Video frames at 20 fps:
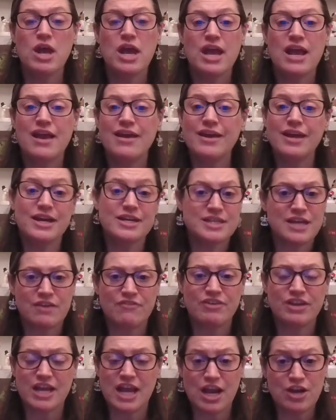any
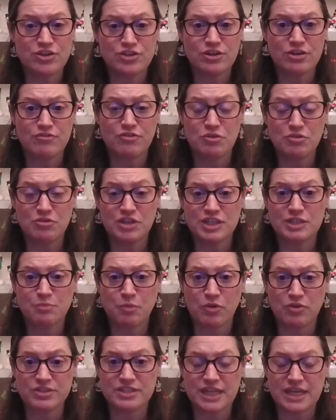identification of who this
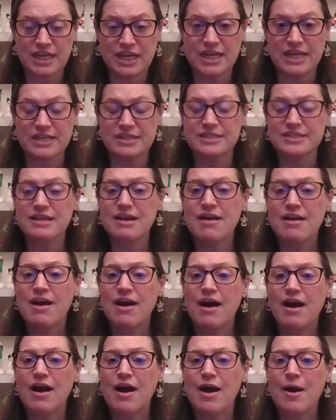person is.
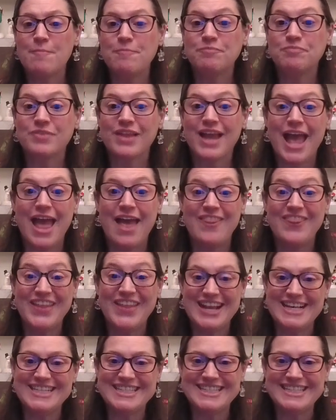And
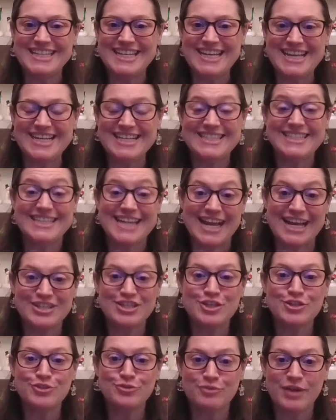they see
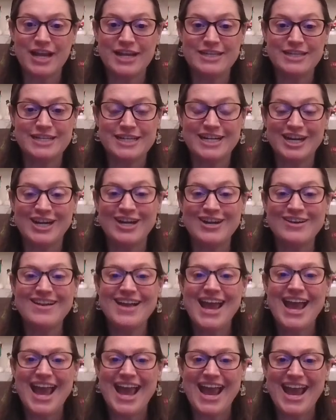Santa's reindeer
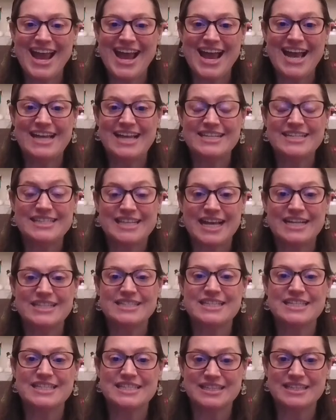and
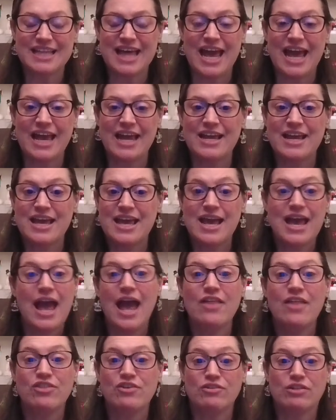Santa's sleigh.
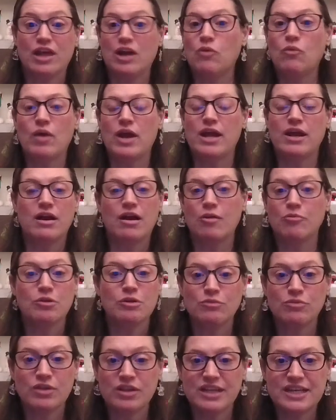And they're like, wait, are we
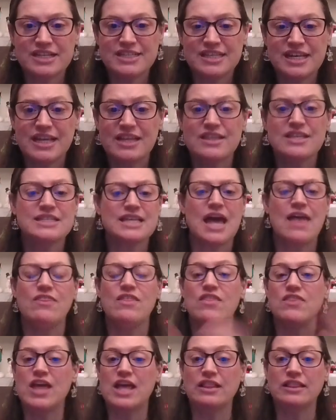really seeing this? And
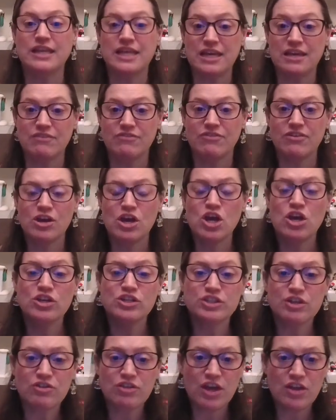then they leave.
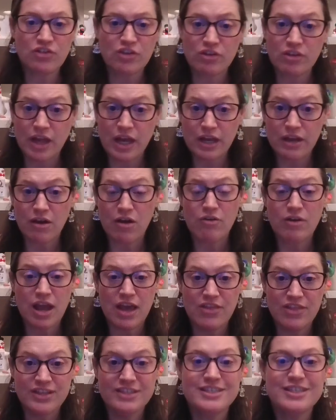So then they're like, okay,
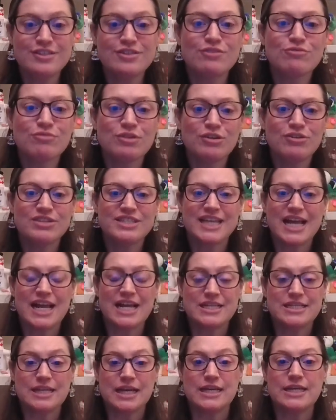this is the real
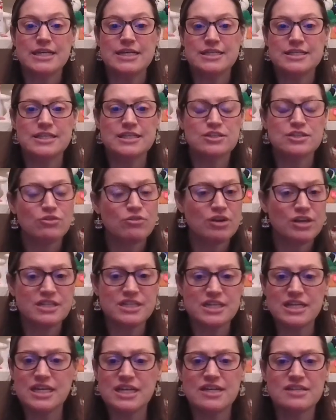Santa. He's
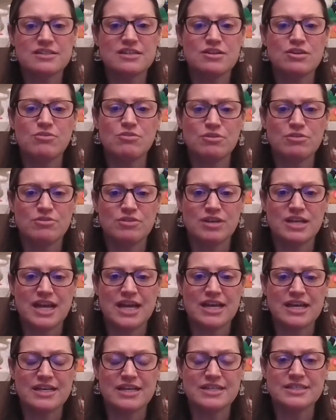disoriented. He doesn't know who he
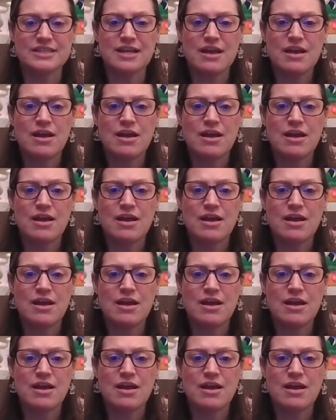is,